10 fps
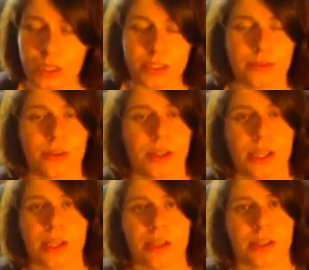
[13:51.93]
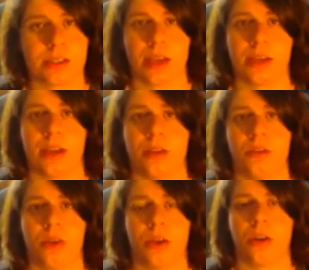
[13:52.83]
different things, and
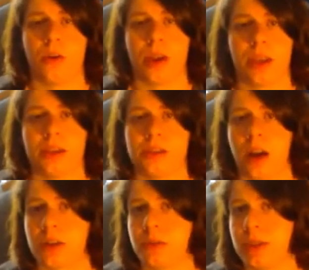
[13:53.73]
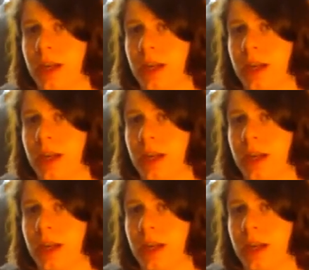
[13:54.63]
you can go in and talk to a